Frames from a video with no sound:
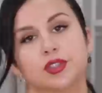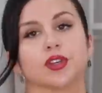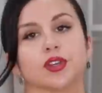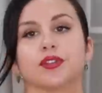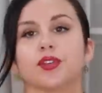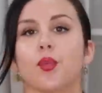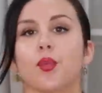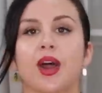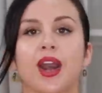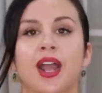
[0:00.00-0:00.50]
So if
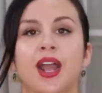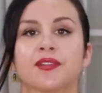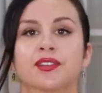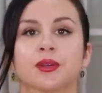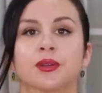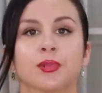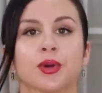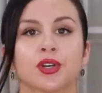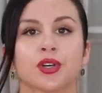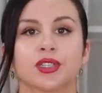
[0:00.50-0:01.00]
you want to have
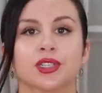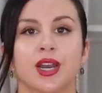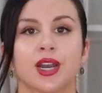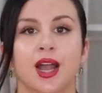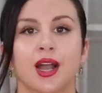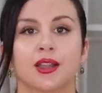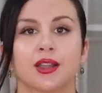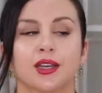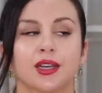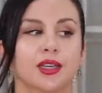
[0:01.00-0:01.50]
some
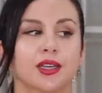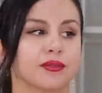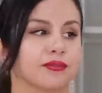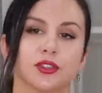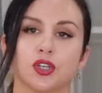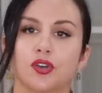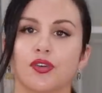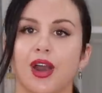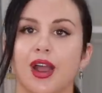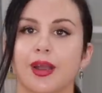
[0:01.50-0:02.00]
personality,
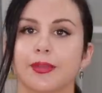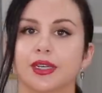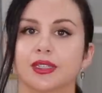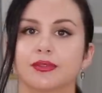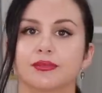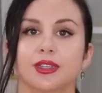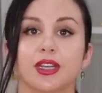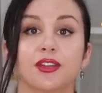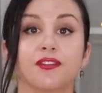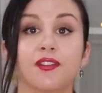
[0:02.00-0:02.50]
grab it.
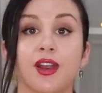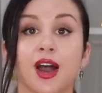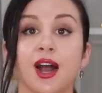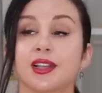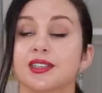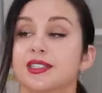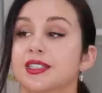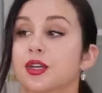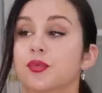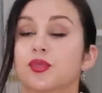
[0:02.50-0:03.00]
If not,
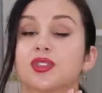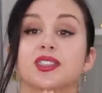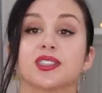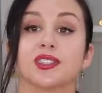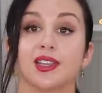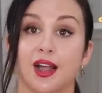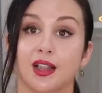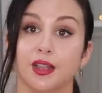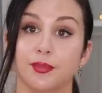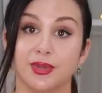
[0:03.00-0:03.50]
stick with the
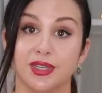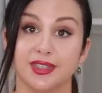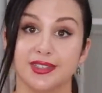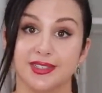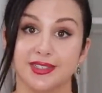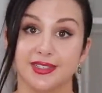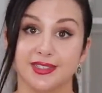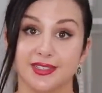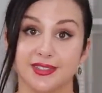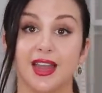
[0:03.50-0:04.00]
solid
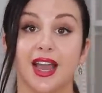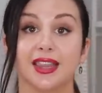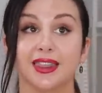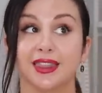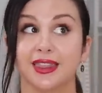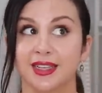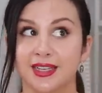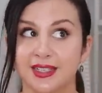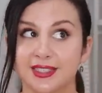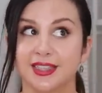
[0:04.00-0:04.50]
pieces. At
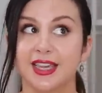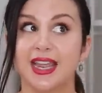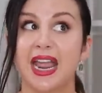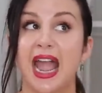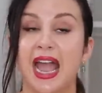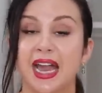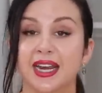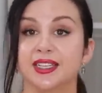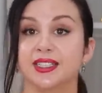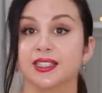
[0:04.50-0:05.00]
least they
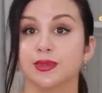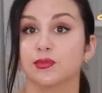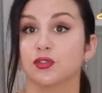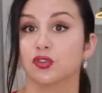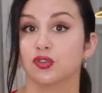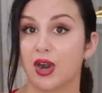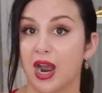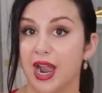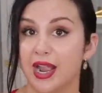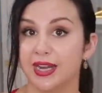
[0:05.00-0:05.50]
added some
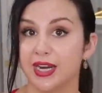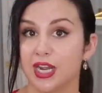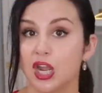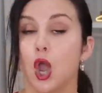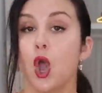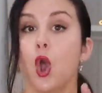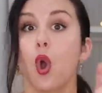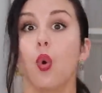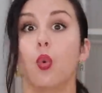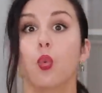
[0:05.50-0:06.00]
variety,
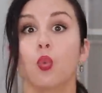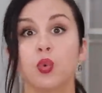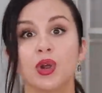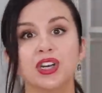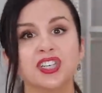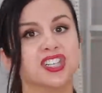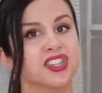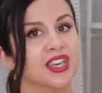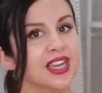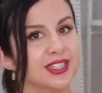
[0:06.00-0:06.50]

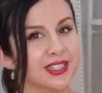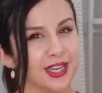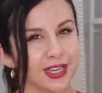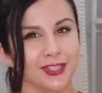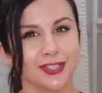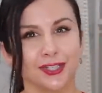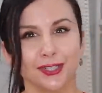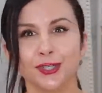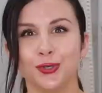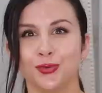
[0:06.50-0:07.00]
which they tend
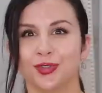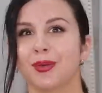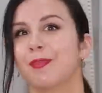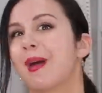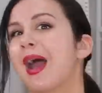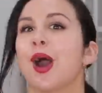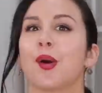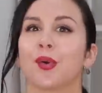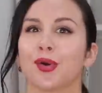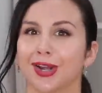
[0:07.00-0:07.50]
to do with the
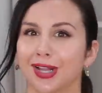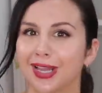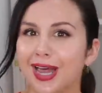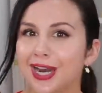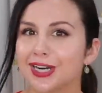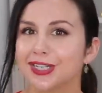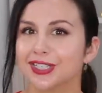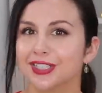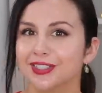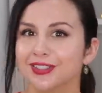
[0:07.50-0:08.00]
Power
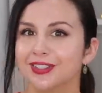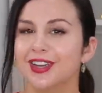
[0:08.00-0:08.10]
Collection.